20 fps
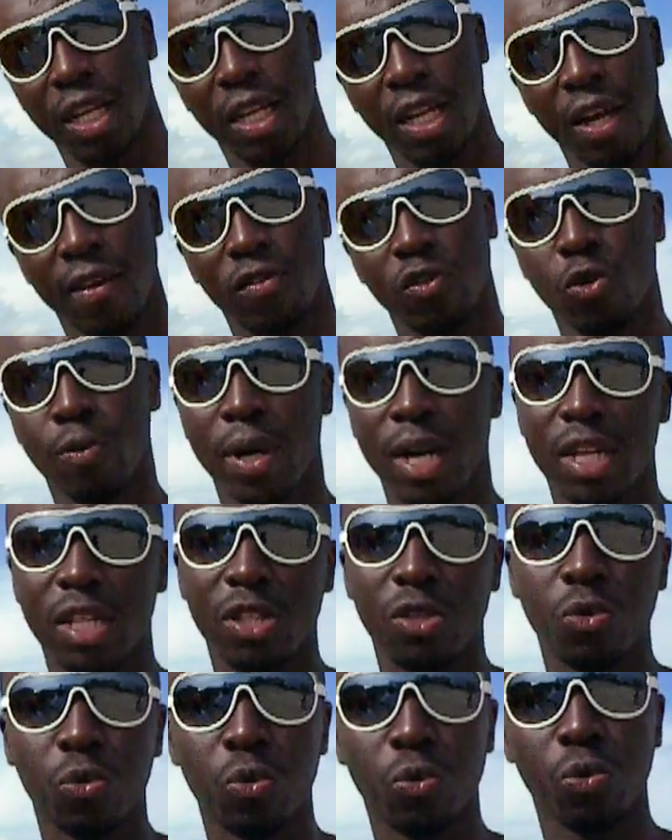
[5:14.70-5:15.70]
They didn't have
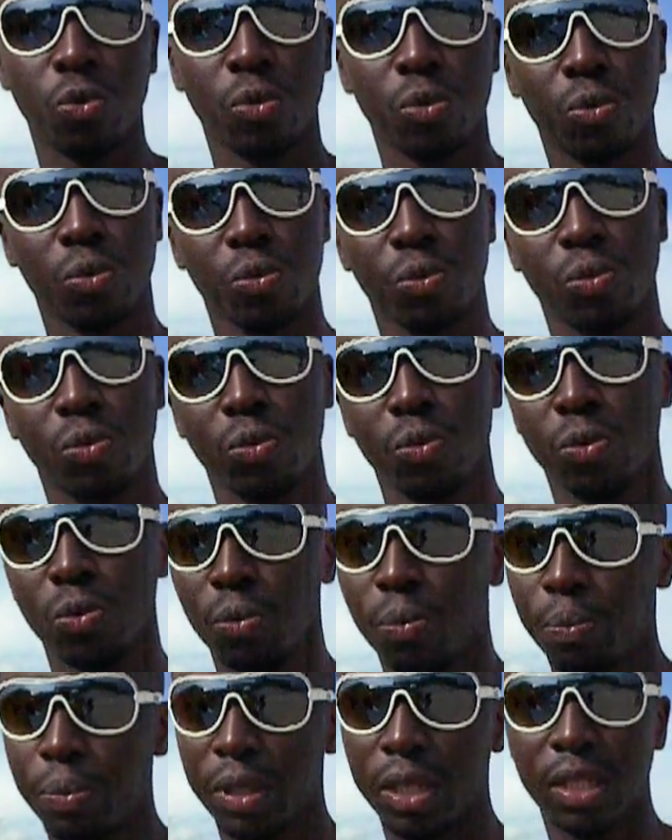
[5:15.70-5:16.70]
nobody to
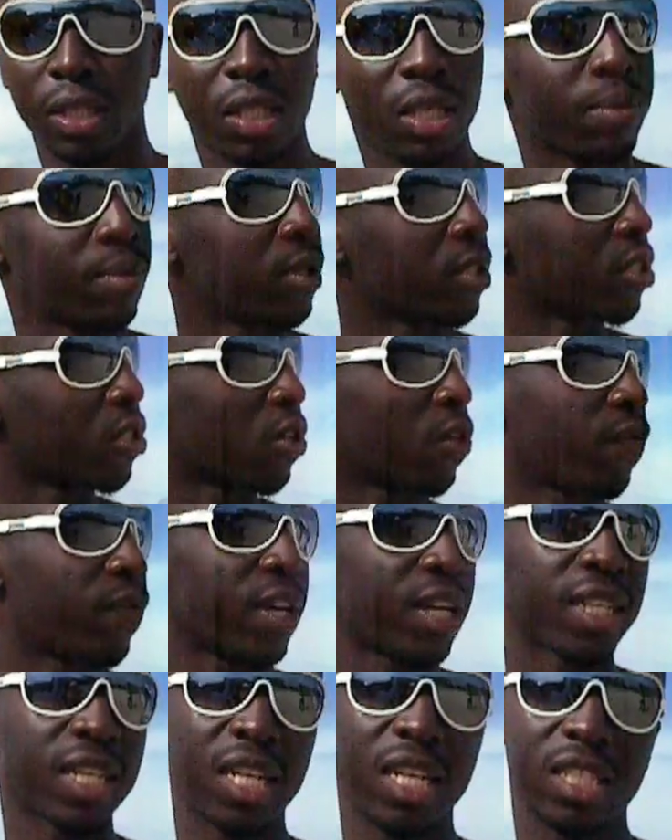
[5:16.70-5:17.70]
pick them and stuff
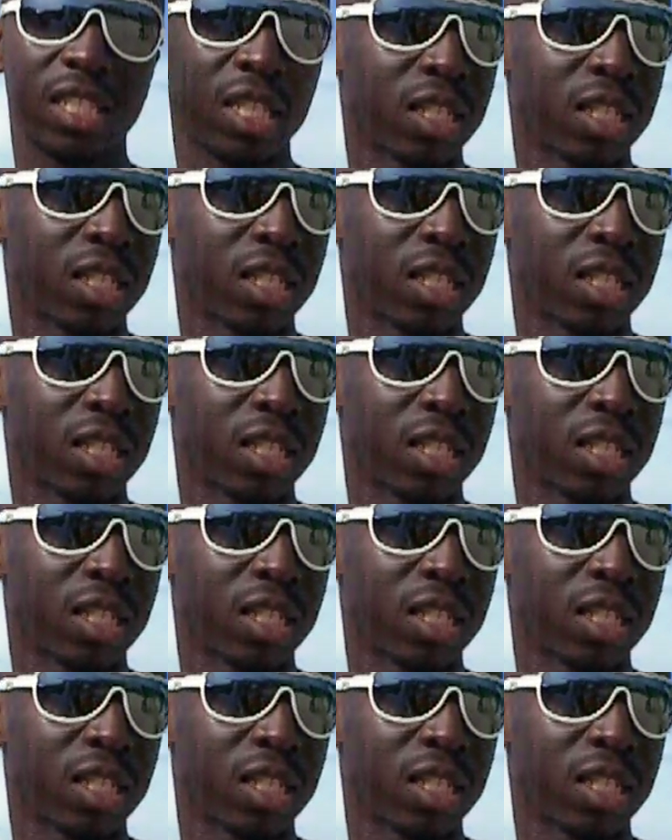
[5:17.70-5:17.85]
like that.